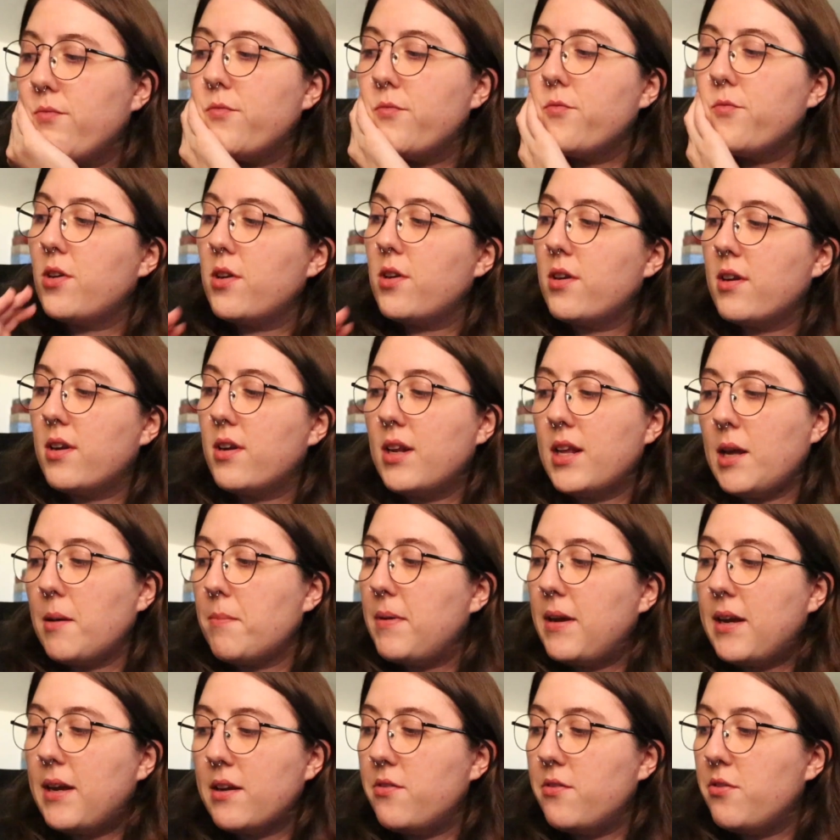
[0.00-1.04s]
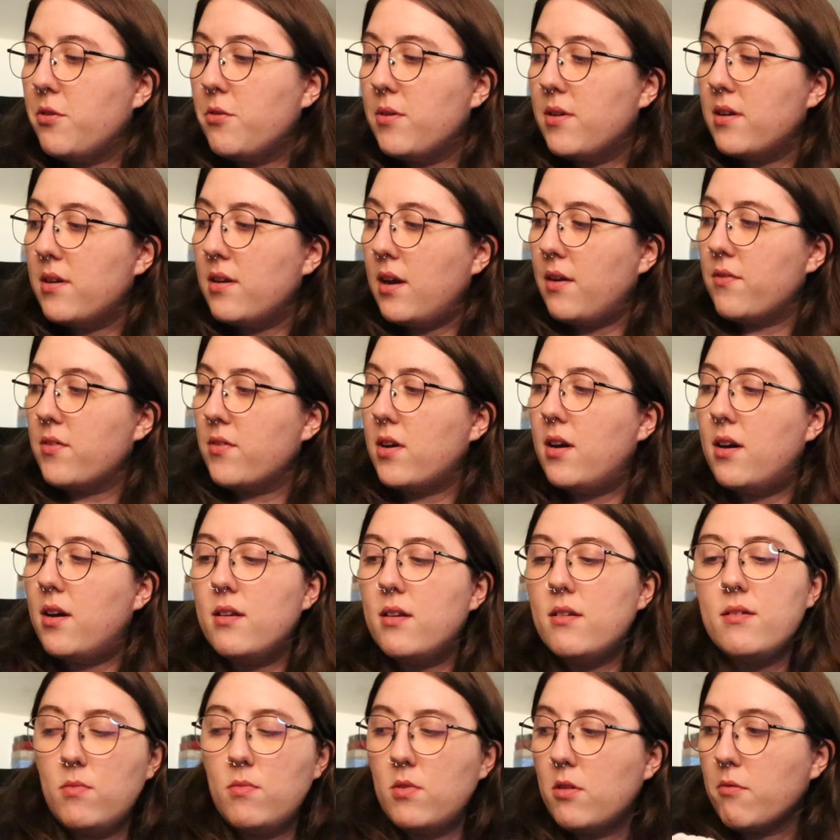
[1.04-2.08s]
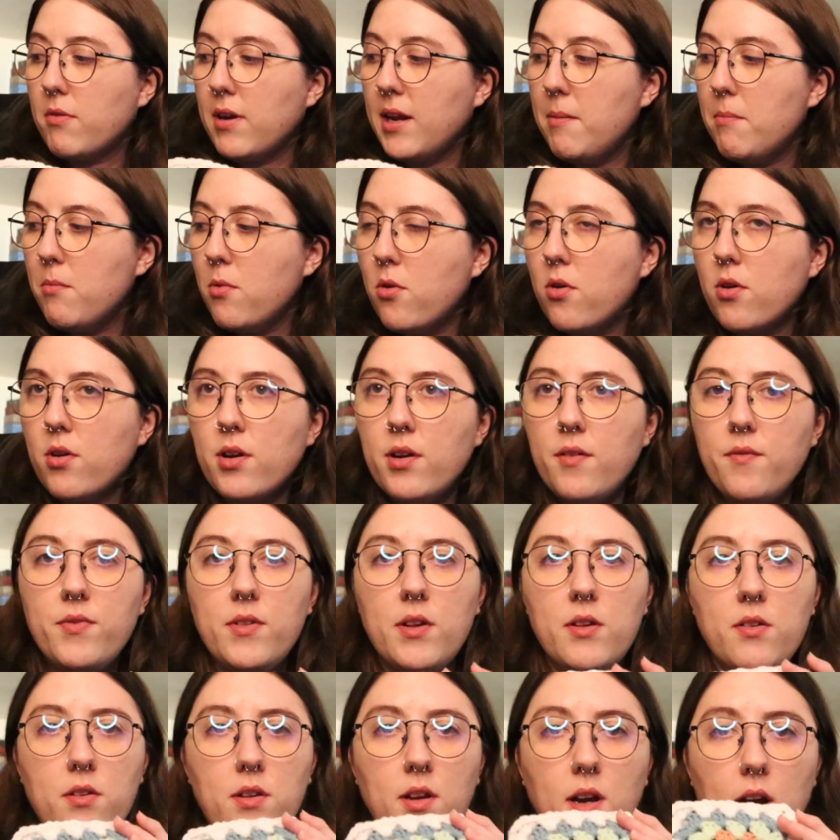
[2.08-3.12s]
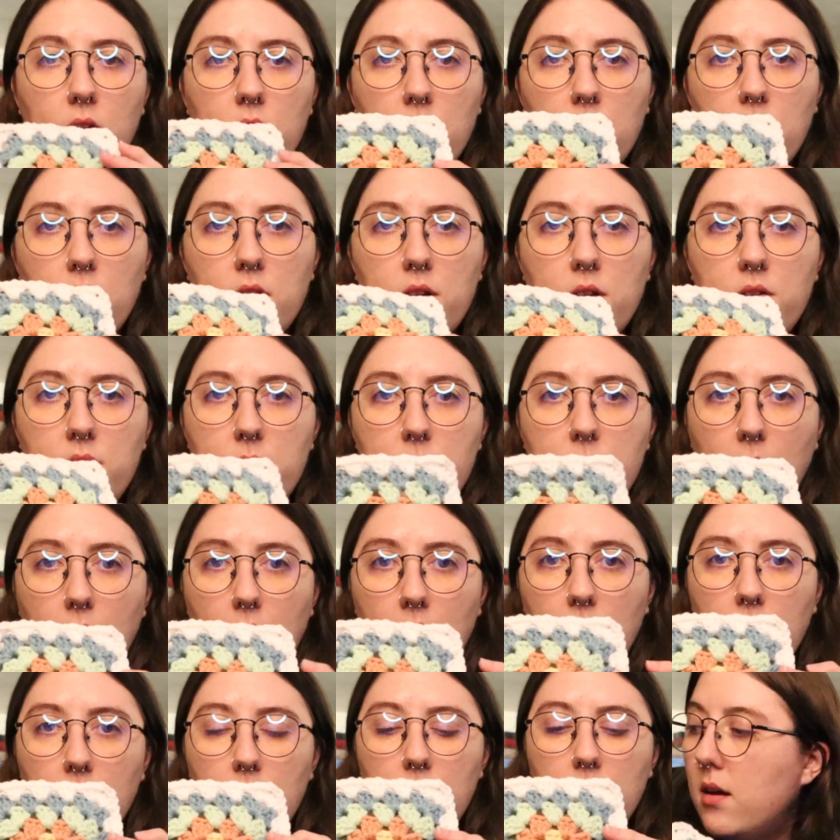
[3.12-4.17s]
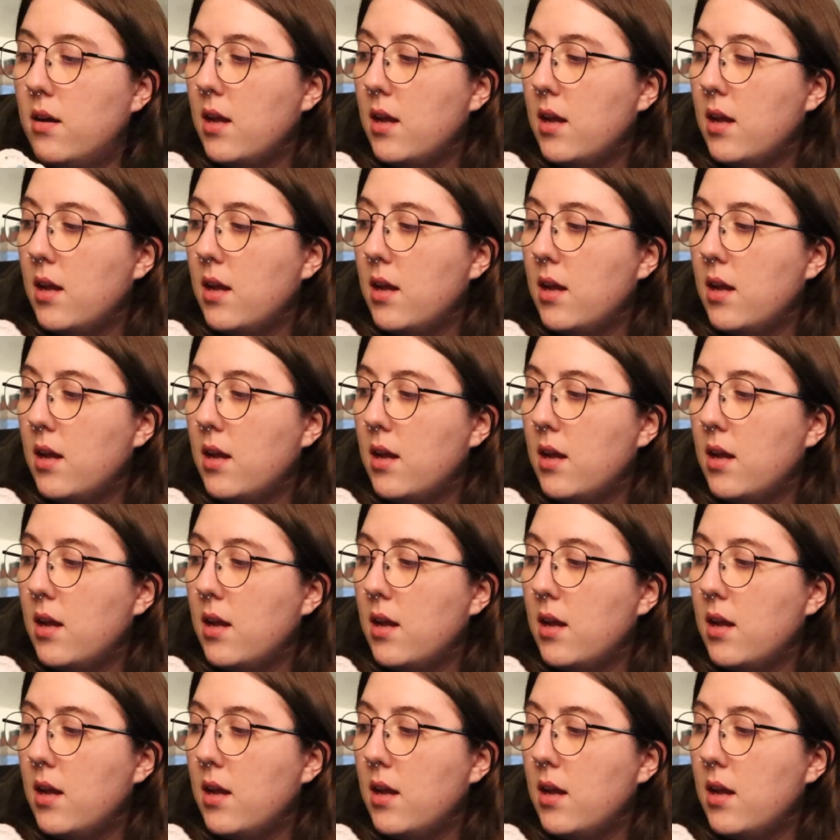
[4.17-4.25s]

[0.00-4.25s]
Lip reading: We're gonna get back to it. I've got 3 more of this color to make,